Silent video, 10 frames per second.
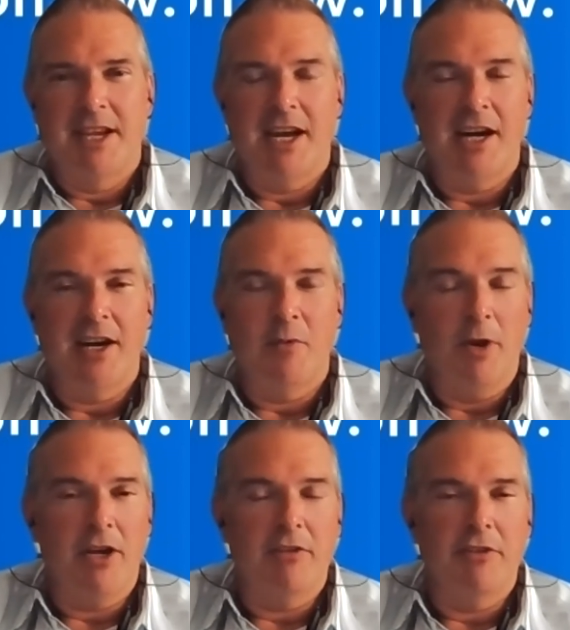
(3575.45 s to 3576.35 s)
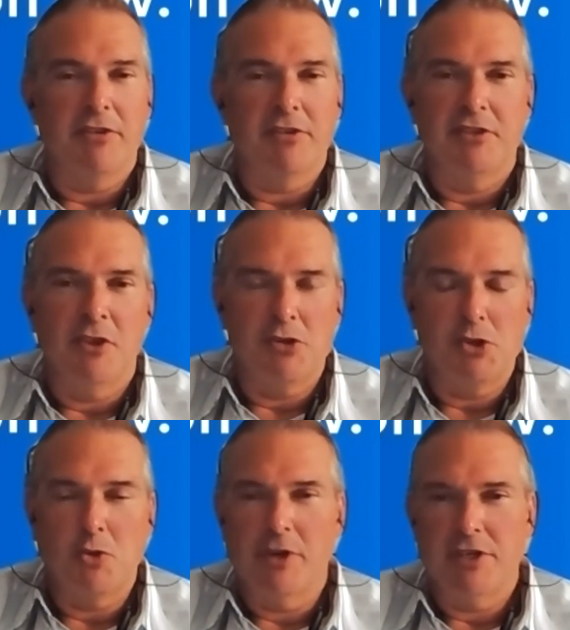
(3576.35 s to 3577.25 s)
Well, there's no
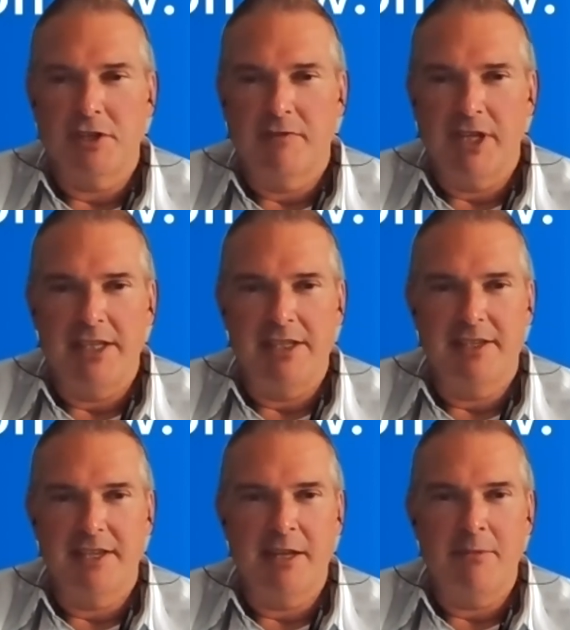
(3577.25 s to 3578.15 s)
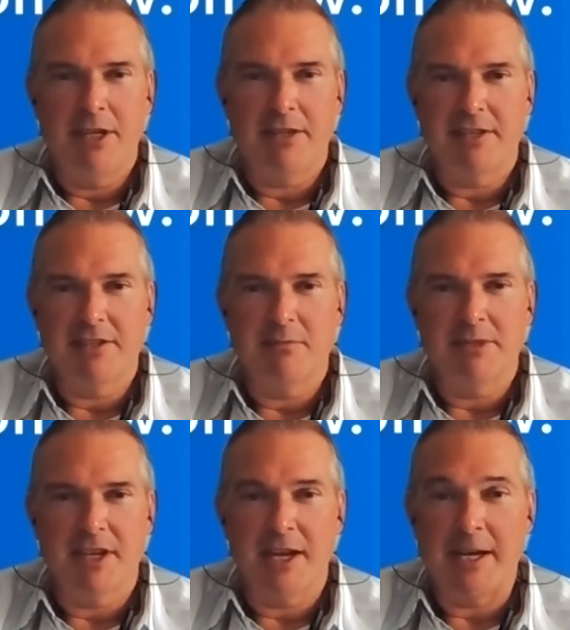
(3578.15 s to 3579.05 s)
shortage of these email
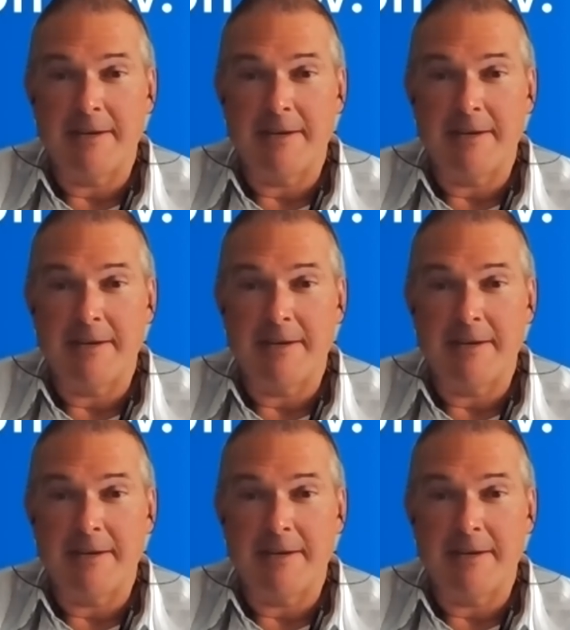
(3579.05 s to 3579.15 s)
systems.